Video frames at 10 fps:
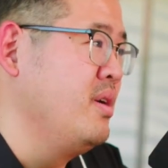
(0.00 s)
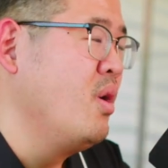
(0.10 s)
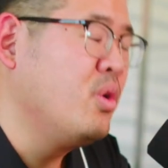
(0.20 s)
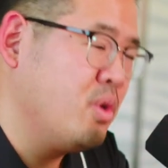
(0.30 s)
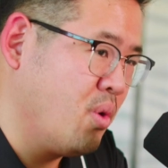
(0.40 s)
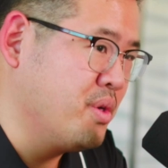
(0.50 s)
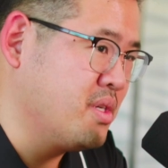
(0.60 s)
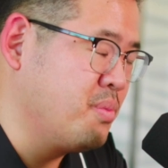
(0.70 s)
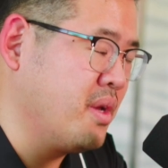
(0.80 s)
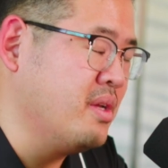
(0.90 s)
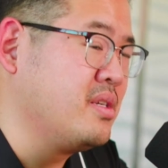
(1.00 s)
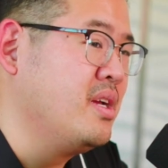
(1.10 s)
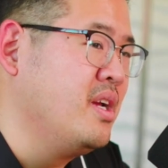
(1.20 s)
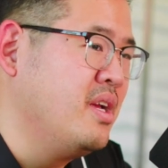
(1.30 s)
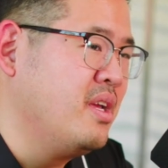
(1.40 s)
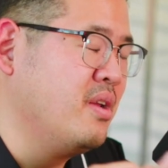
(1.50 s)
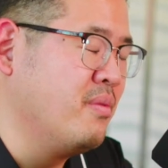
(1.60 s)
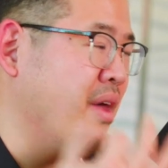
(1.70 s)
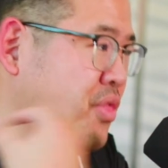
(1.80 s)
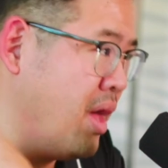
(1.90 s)
hold your horses, because
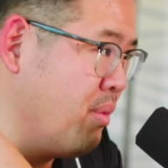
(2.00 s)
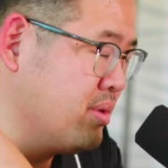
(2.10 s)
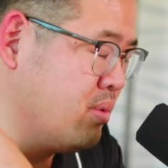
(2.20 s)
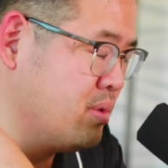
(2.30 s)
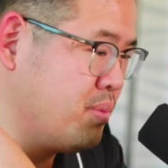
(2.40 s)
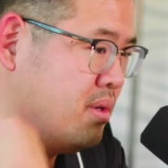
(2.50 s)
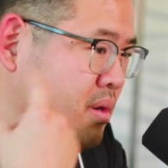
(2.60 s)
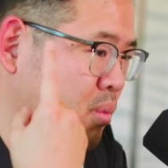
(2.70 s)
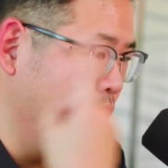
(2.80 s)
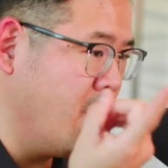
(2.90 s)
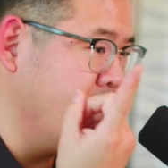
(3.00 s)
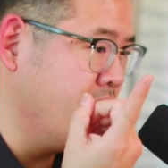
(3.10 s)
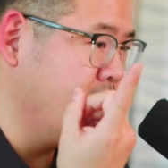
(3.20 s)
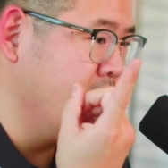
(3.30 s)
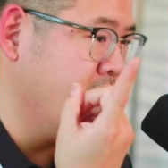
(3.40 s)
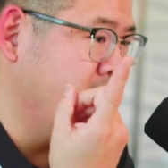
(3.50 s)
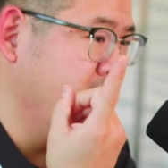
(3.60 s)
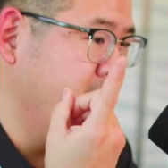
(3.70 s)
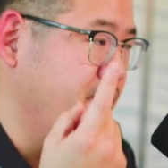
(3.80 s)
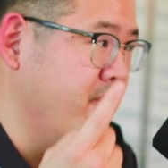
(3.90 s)
my thought was always been one.
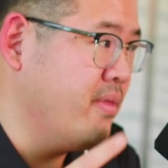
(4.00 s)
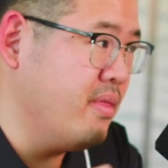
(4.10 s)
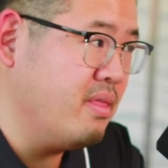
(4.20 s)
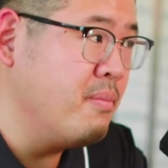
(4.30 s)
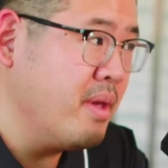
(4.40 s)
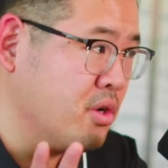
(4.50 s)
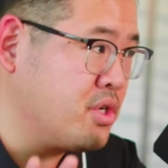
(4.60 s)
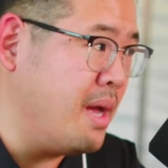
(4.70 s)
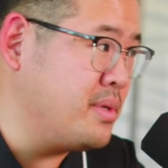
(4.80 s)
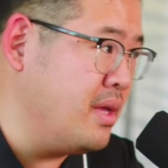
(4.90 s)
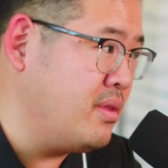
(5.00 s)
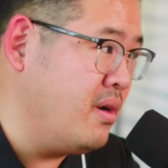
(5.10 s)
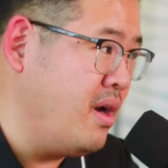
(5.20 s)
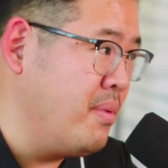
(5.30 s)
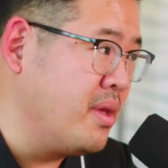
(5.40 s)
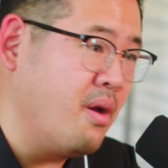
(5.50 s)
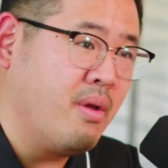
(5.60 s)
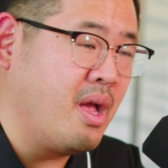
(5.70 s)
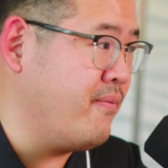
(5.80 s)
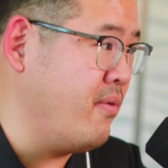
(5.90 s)
The bigger shops out there have been
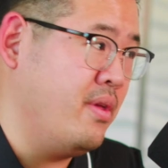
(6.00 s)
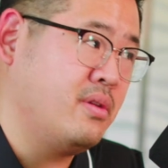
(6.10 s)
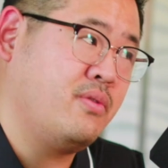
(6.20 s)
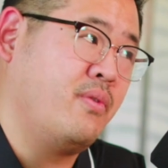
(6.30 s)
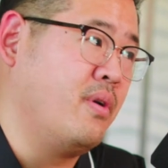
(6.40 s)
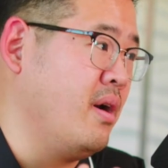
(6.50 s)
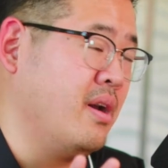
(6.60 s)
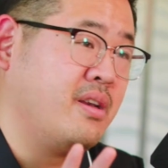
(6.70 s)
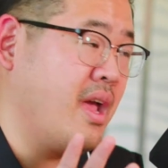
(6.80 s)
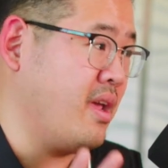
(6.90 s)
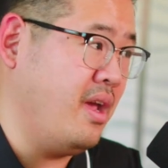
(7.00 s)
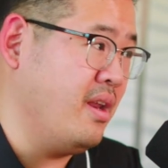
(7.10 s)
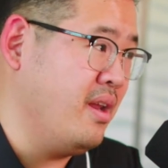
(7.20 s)
gearing up for this for a decade.